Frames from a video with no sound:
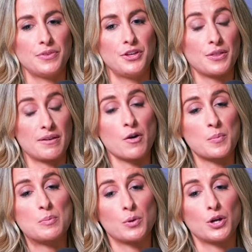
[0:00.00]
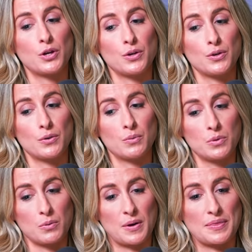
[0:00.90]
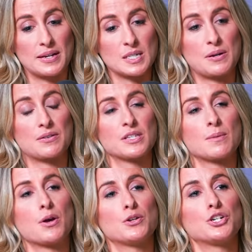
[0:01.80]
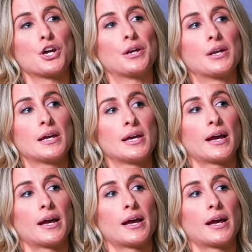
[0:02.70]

you know there are people who when they experience emotion